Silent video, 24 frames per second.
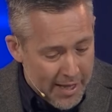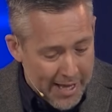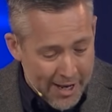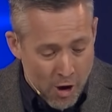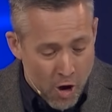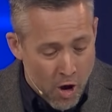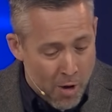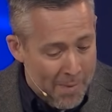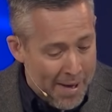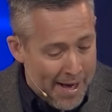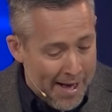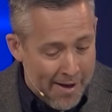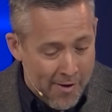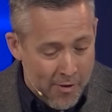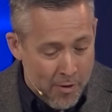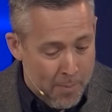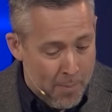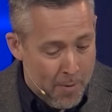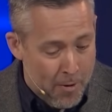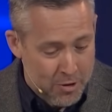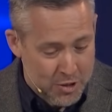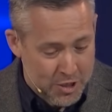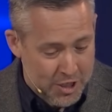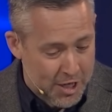and all my other
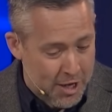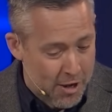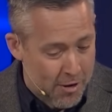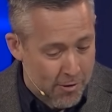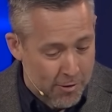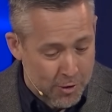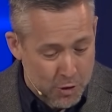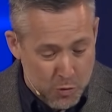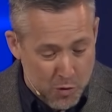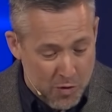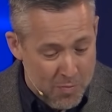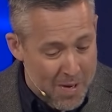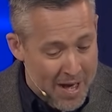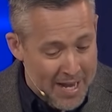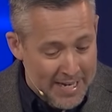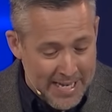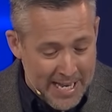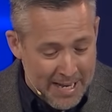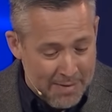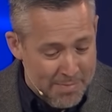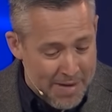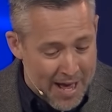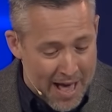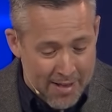persecutors with my
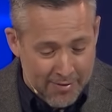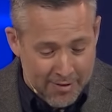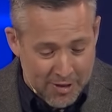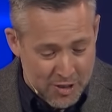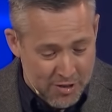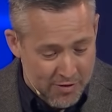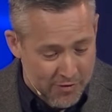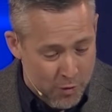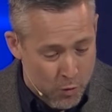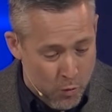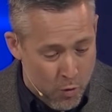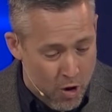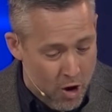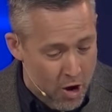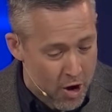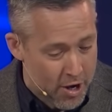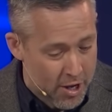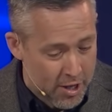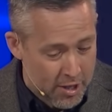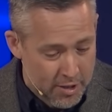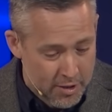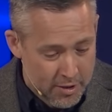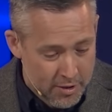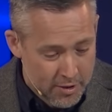deep knowledge of the
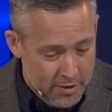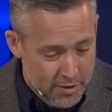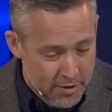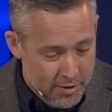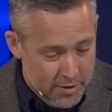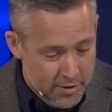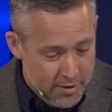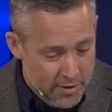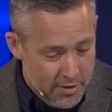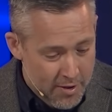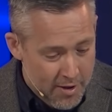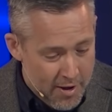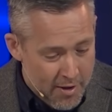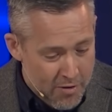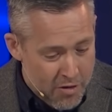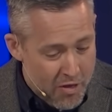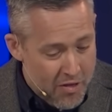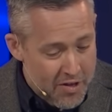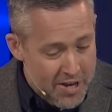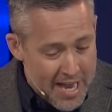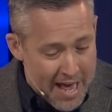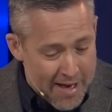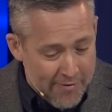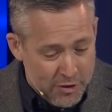word.
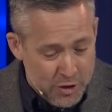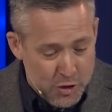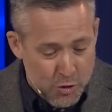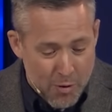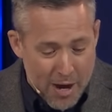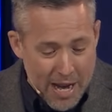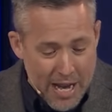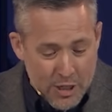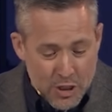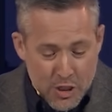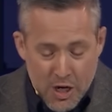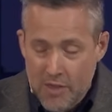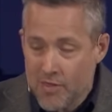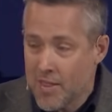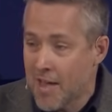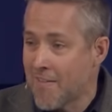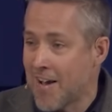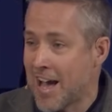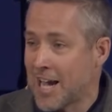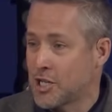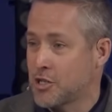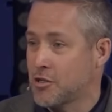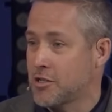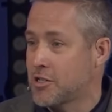Through the devil's raging,
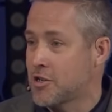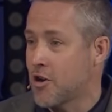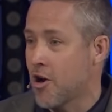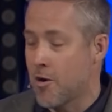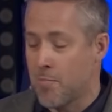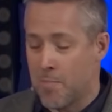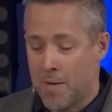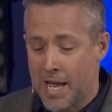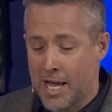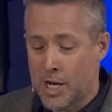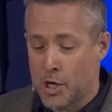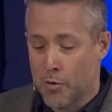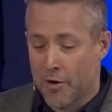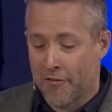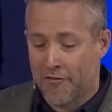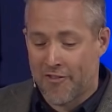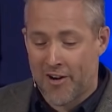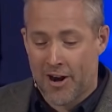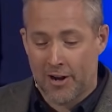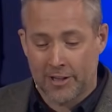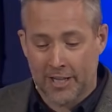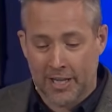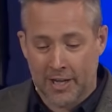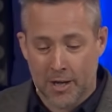they've actually turned me into a
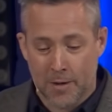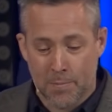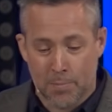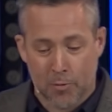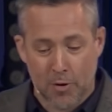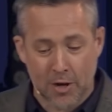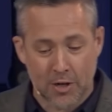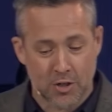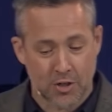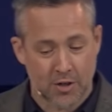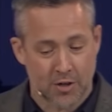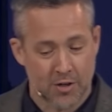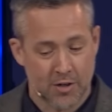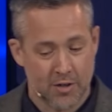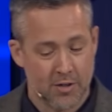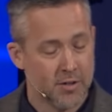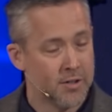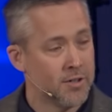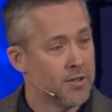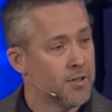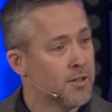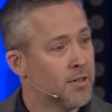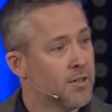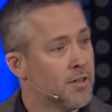fairly good preacher,
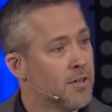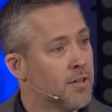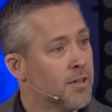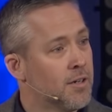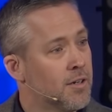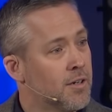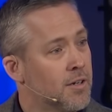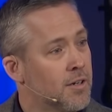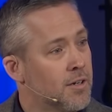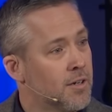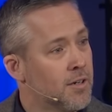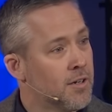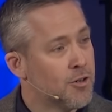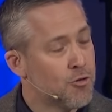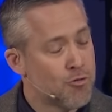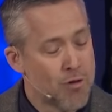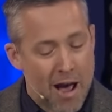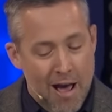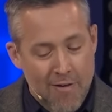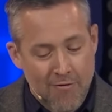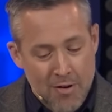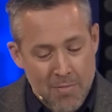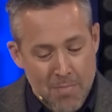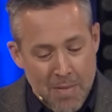
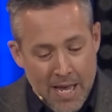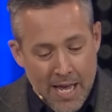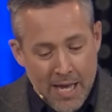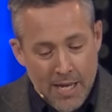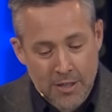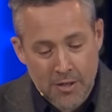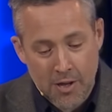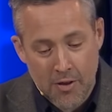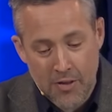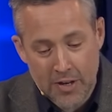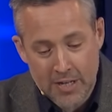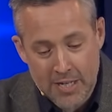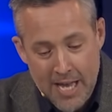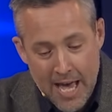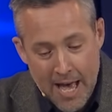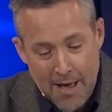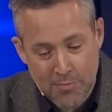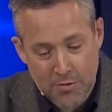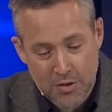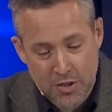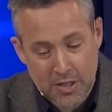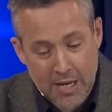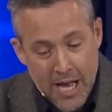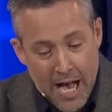driving me into the
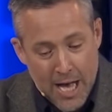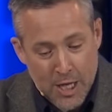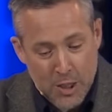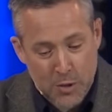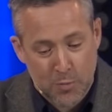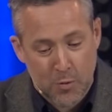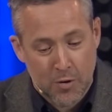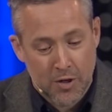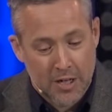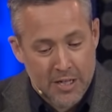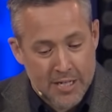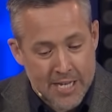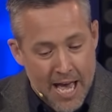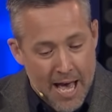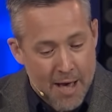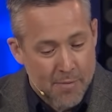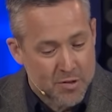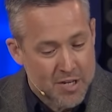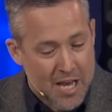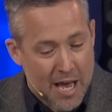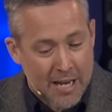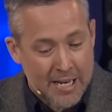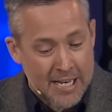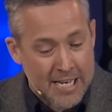depths, gospel to
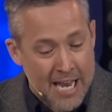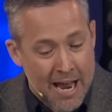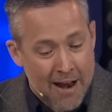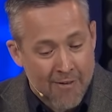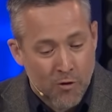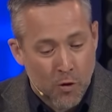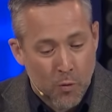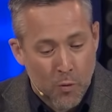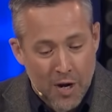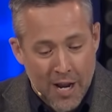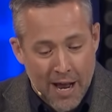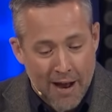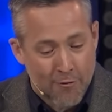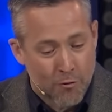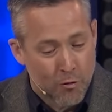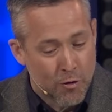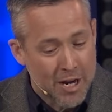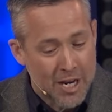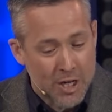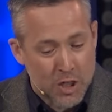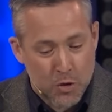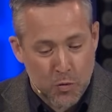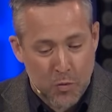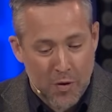depths I never would have
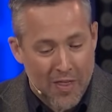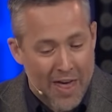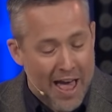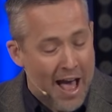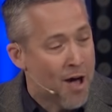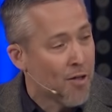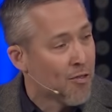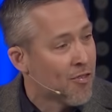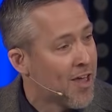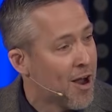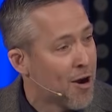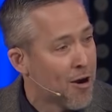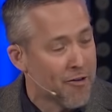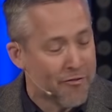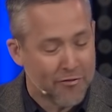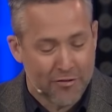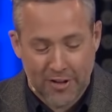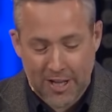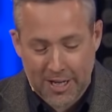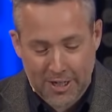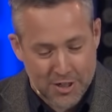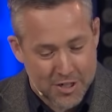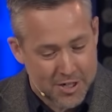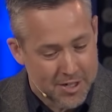reached without their
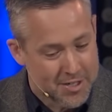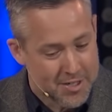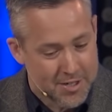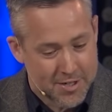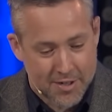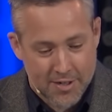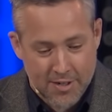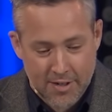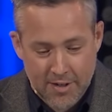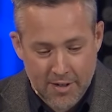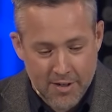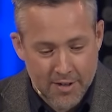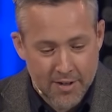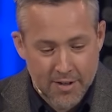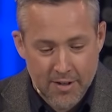afflictions.